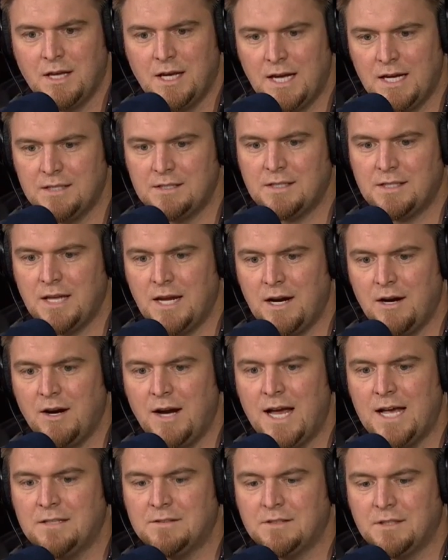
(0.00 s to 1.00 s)
It's there
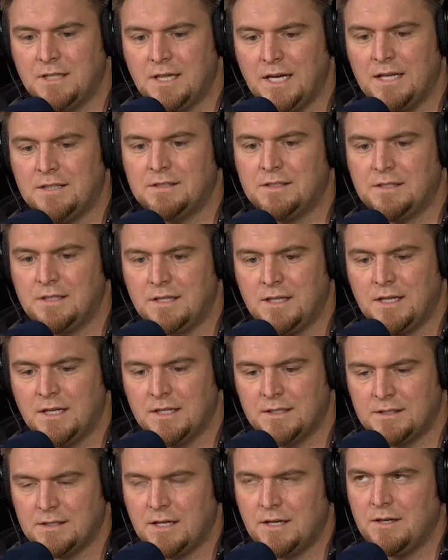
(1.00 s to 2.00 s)

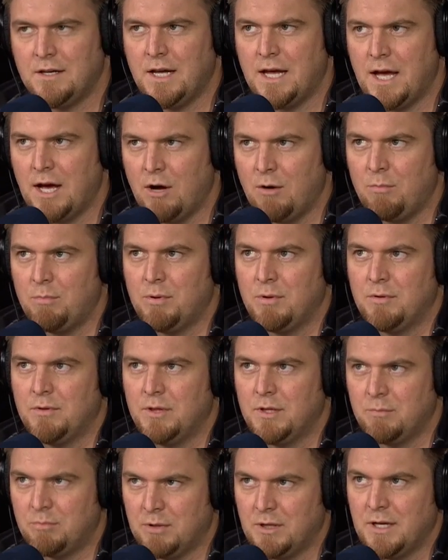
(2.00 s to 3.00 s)
to help
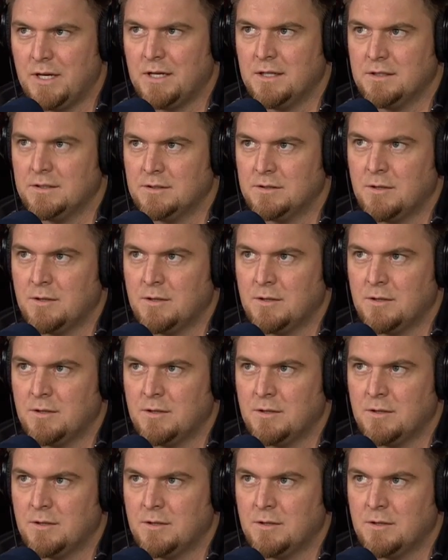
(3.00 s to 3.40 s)
the players.